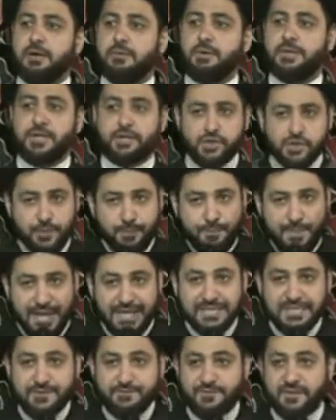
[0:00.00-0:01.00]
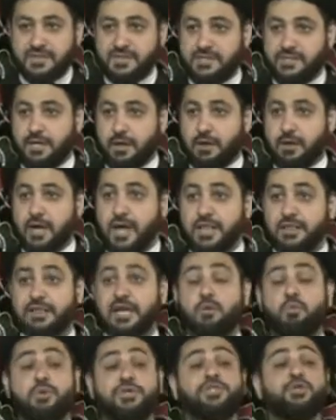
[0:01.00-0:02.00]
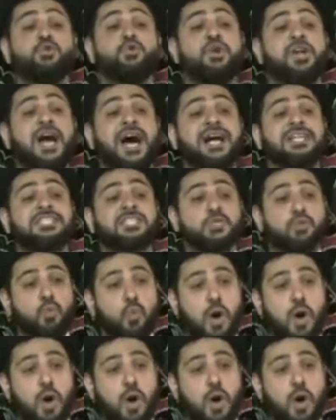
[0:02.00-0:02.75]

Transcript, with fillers: But there's a big difference here that we do not